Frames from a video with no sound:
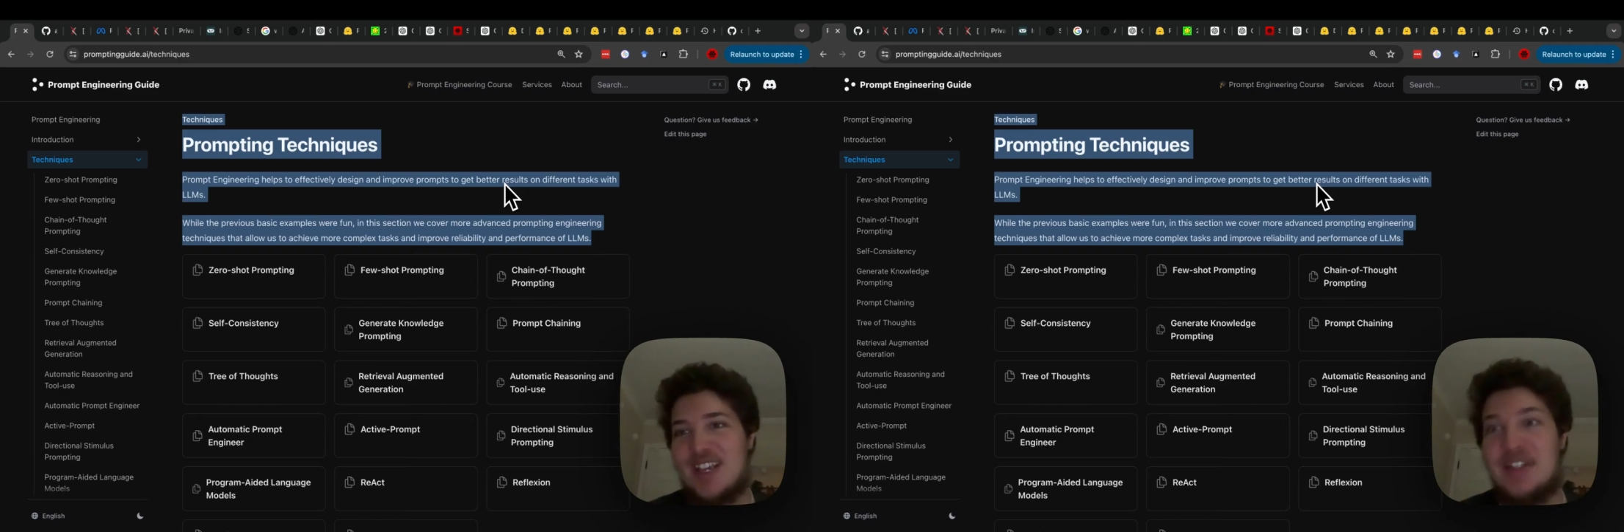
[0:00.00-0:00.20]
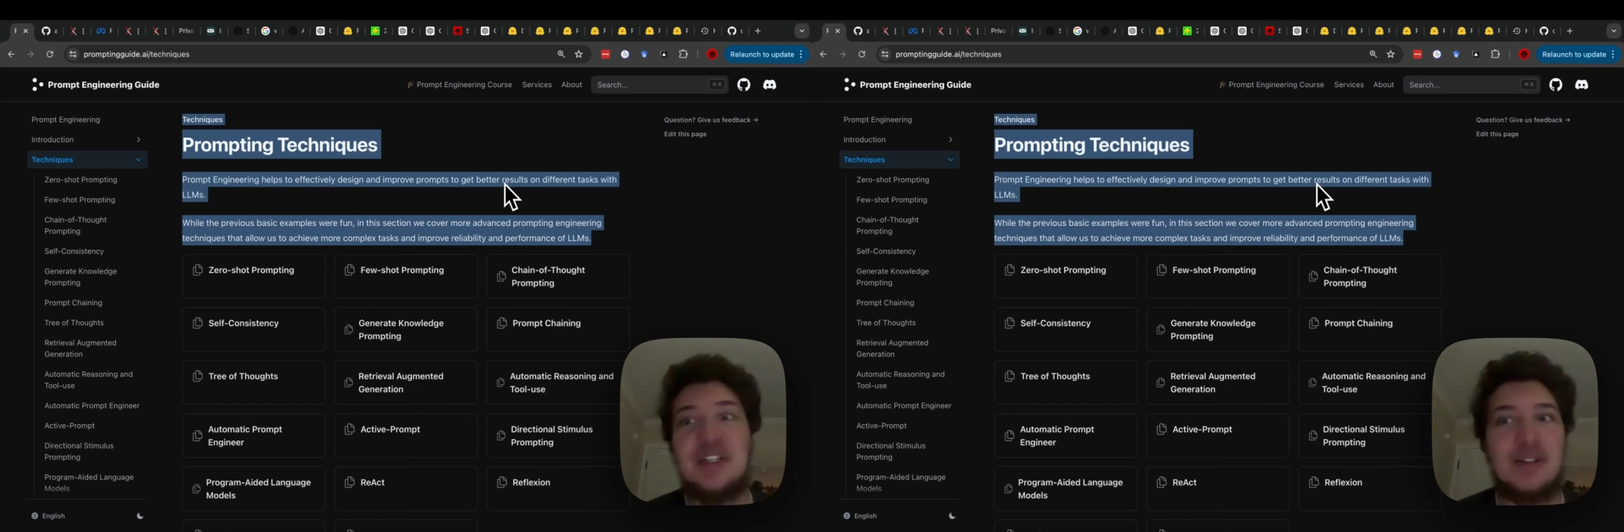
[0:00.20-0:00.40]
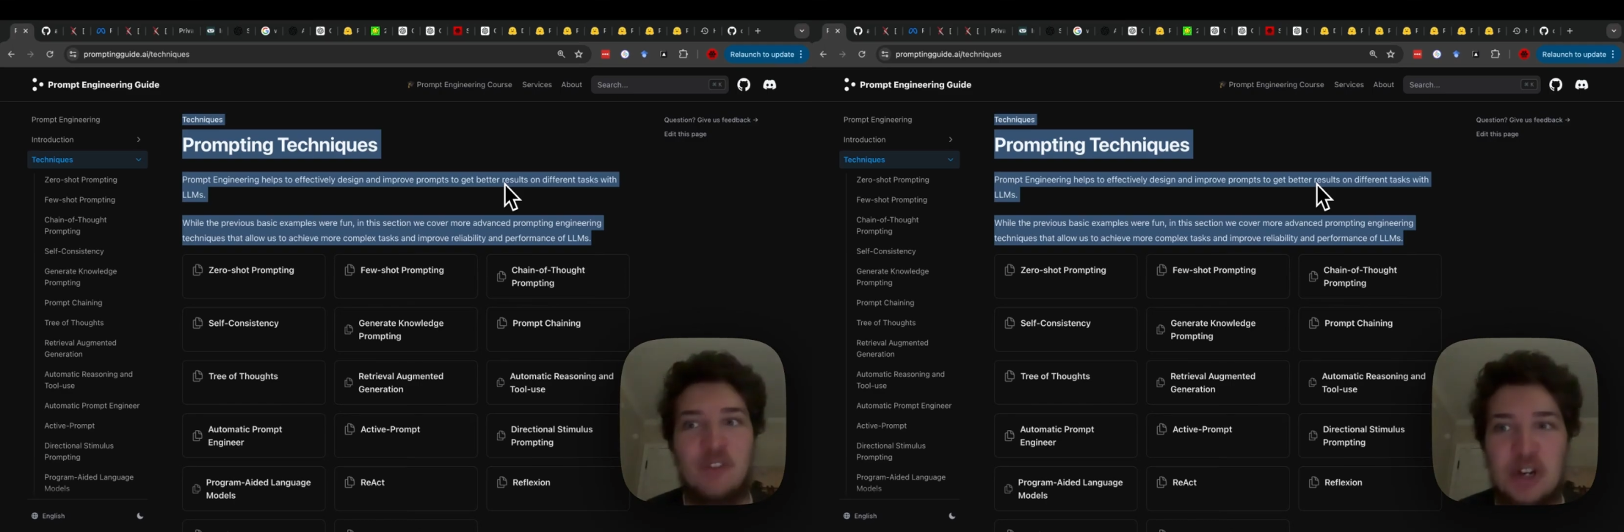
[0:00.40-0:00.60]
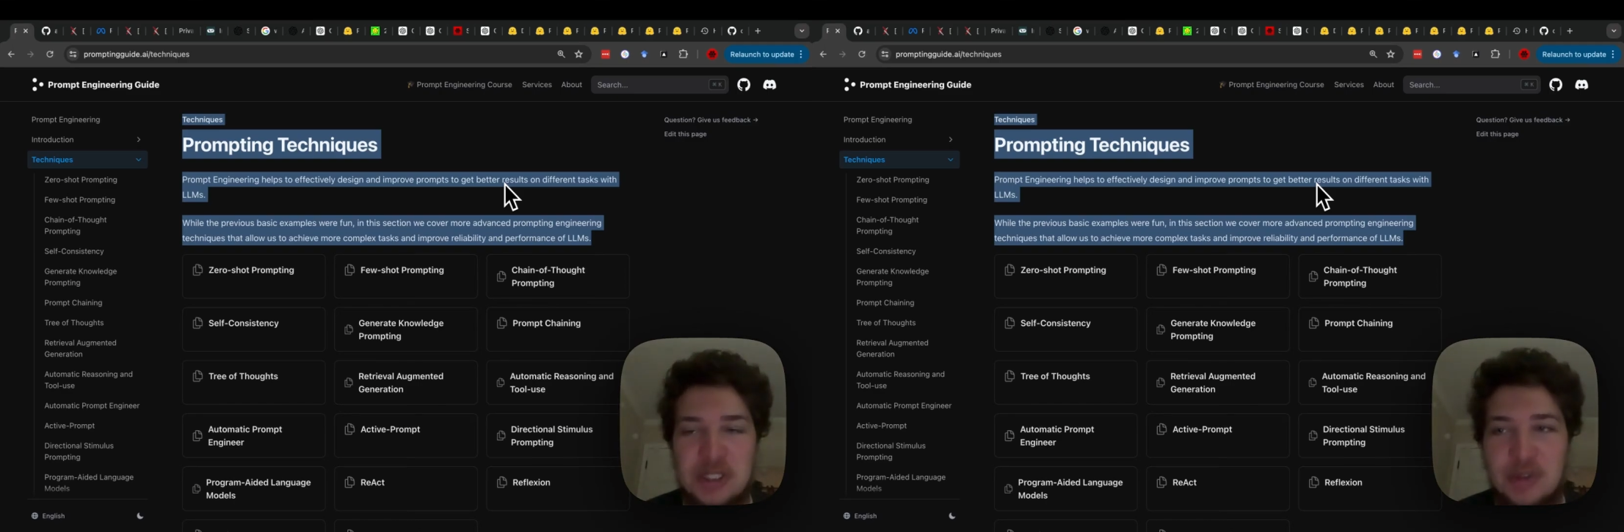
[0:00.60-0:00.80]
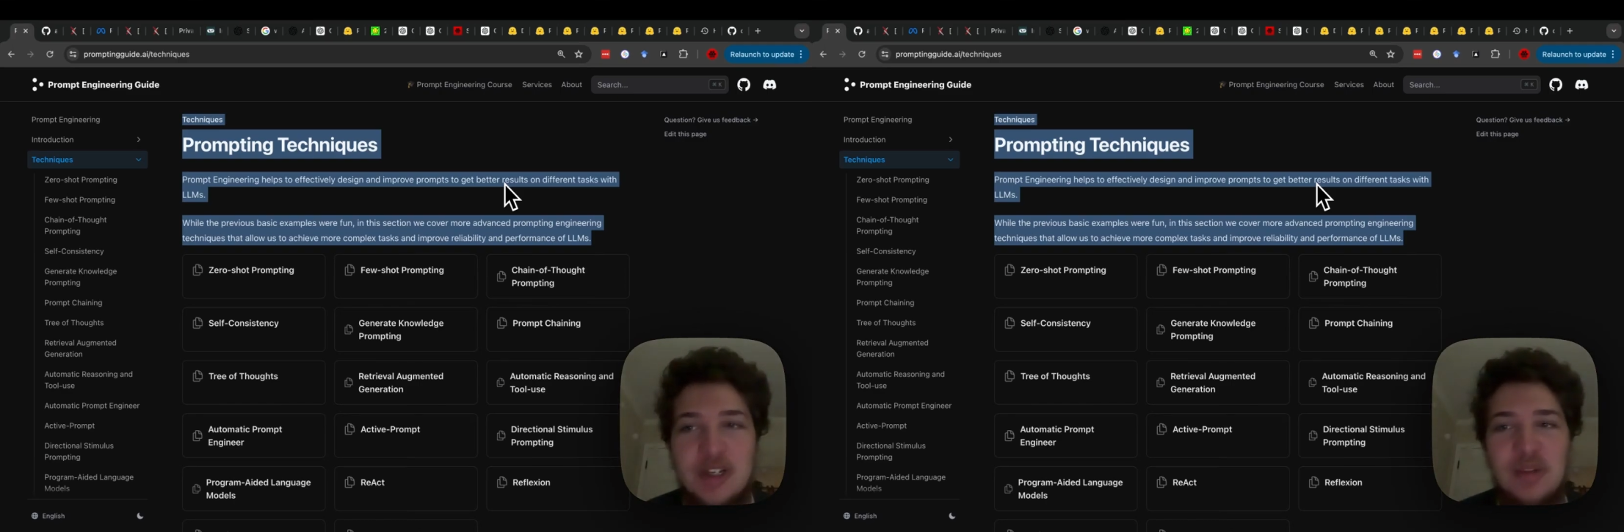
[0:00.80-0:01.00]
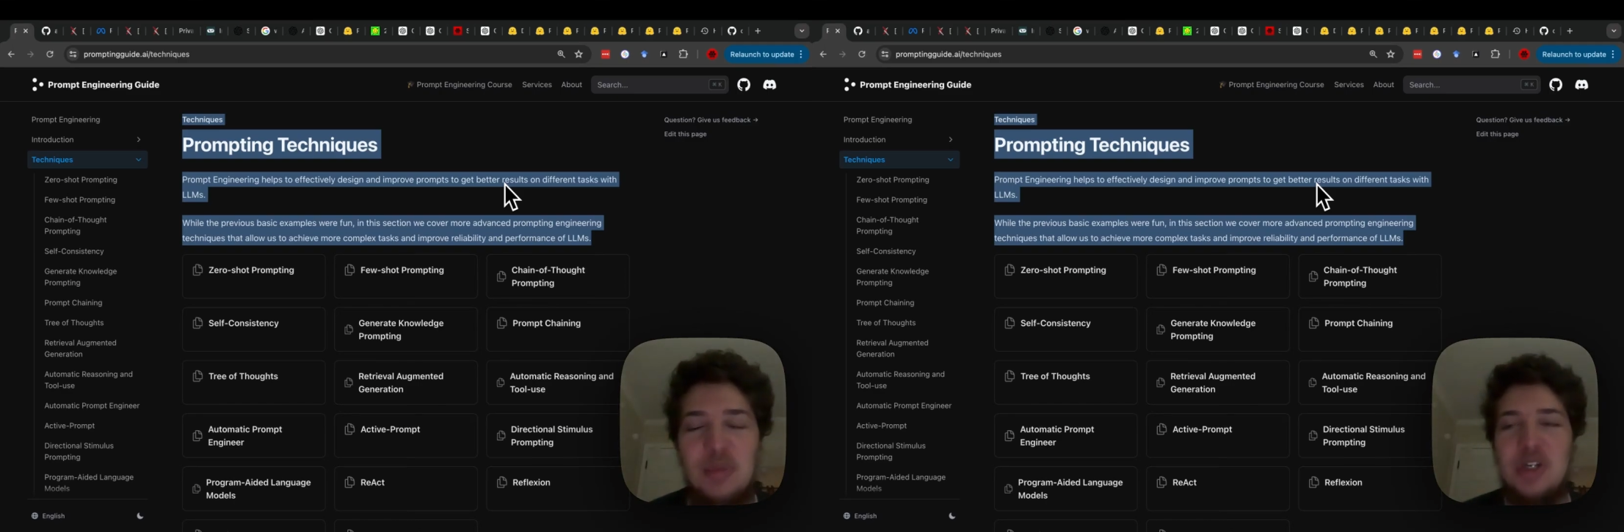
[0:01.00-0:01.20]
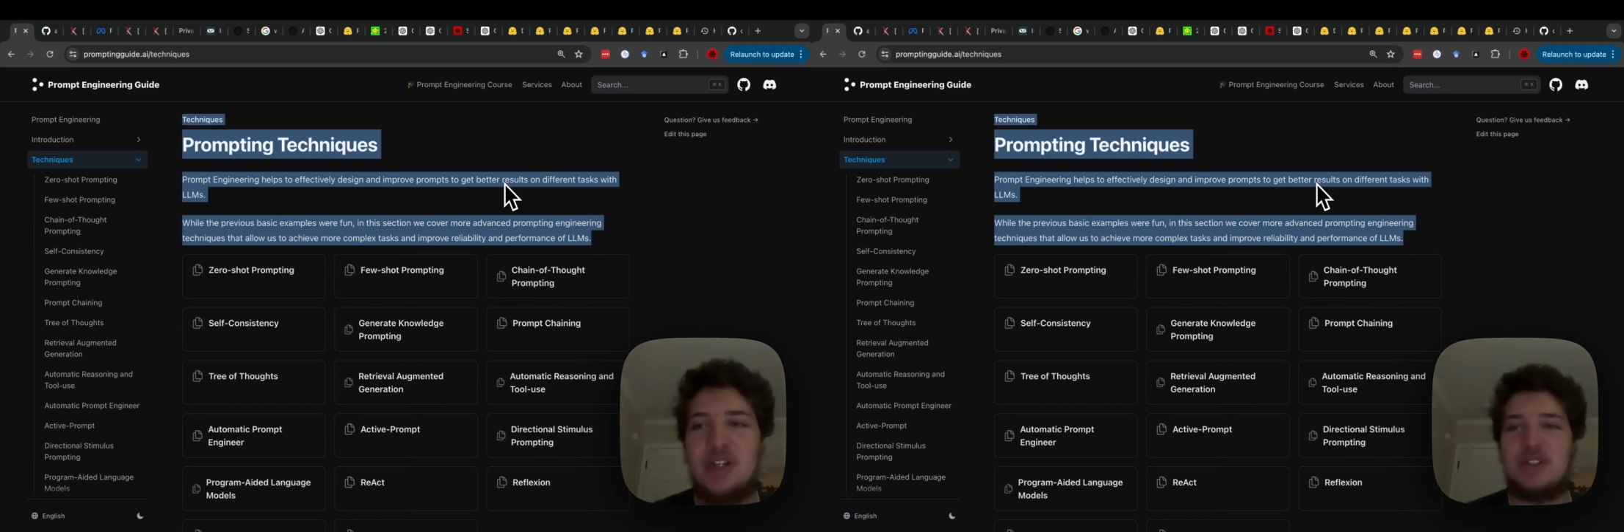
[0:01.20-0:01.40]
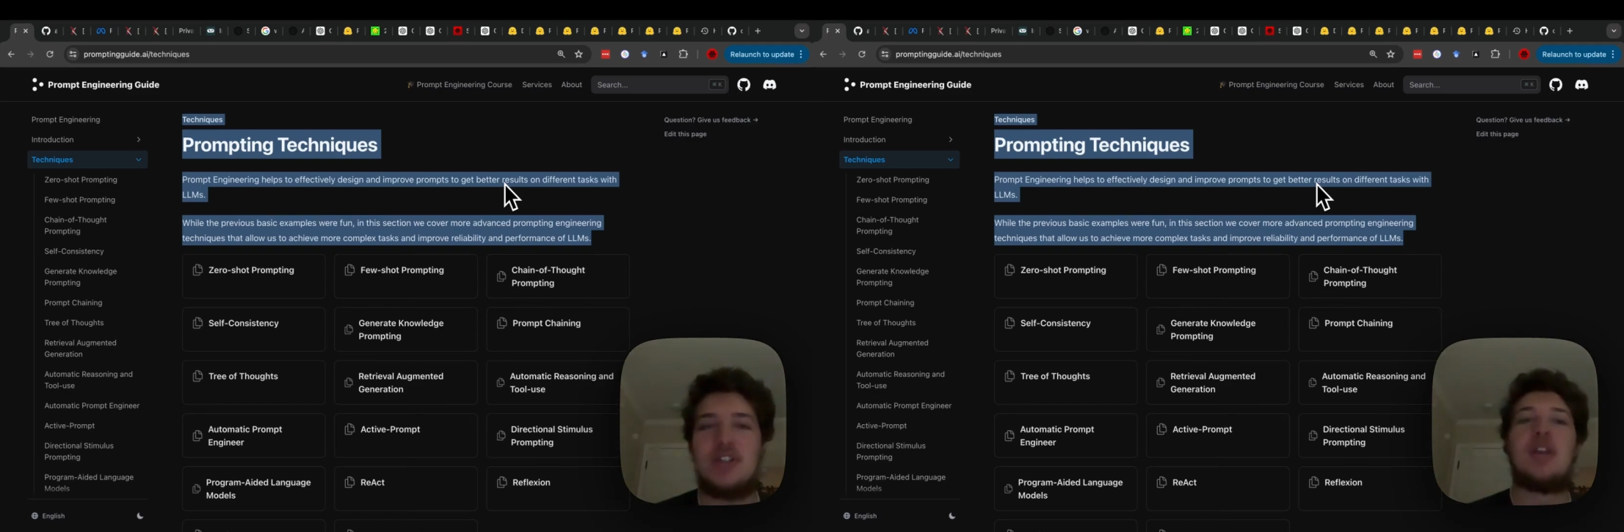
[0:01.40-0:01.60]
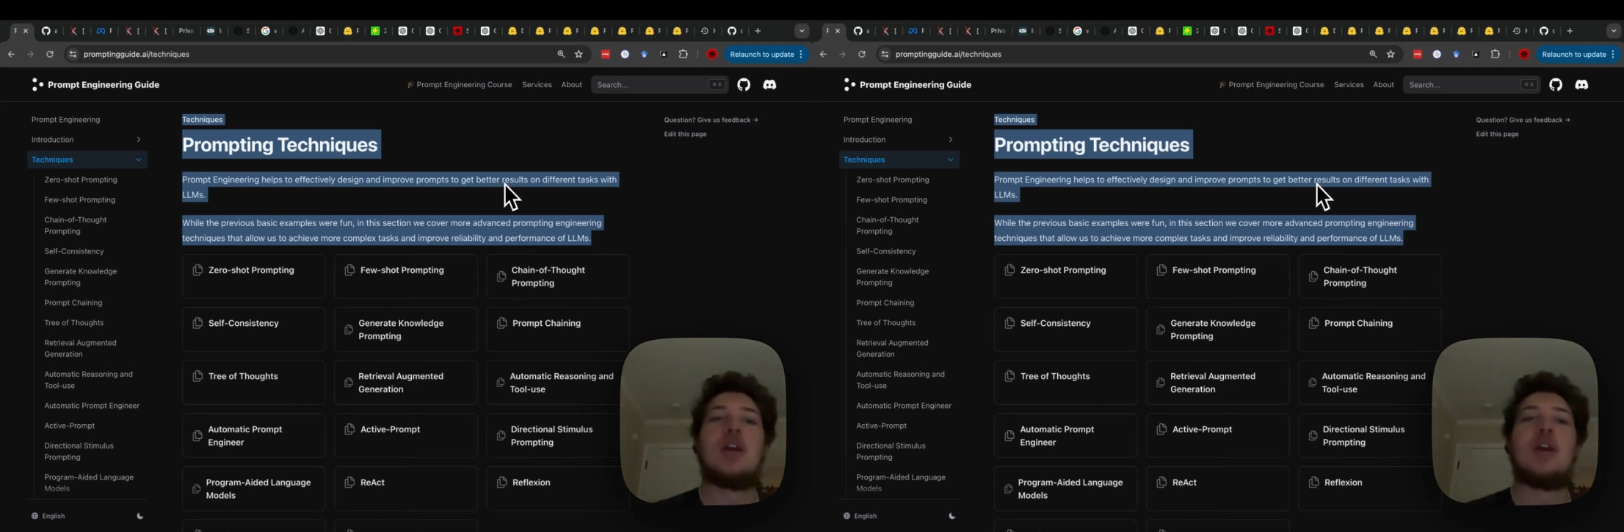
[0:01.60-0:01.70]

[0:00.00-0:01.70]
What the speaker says: and then get frustrated because